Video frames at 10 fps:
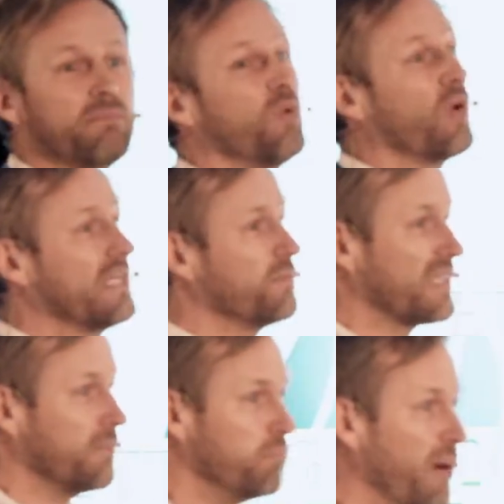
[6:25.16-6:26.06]
I'm working
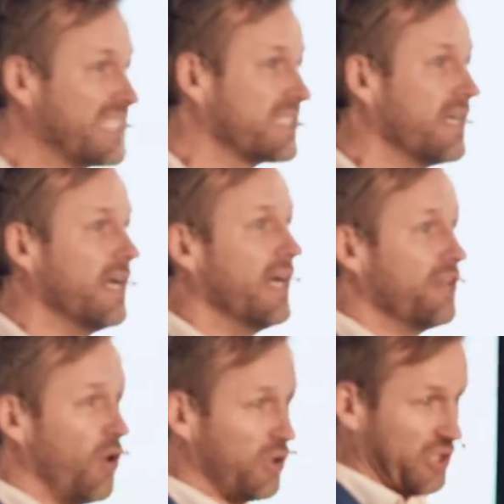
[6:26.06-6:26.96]
with the best
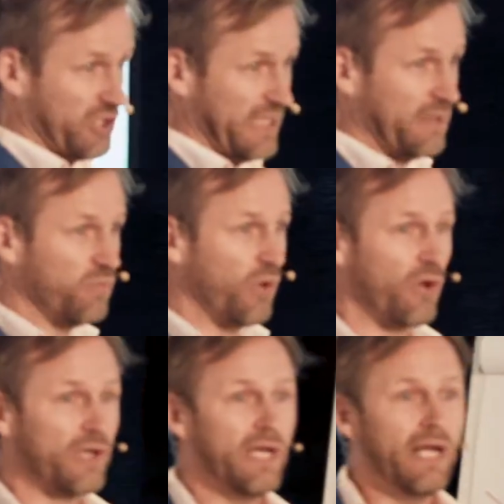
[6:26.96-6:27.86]
doctors in the
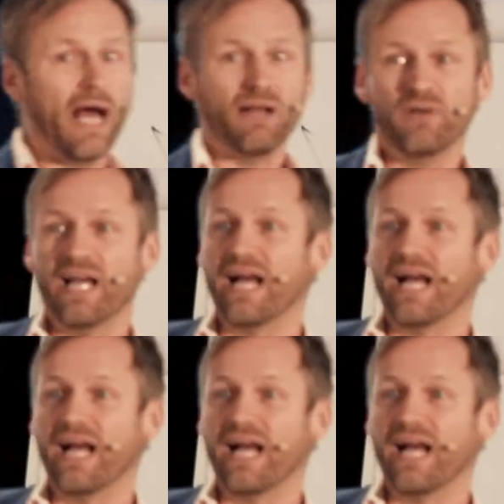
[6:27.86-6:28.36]
world. And we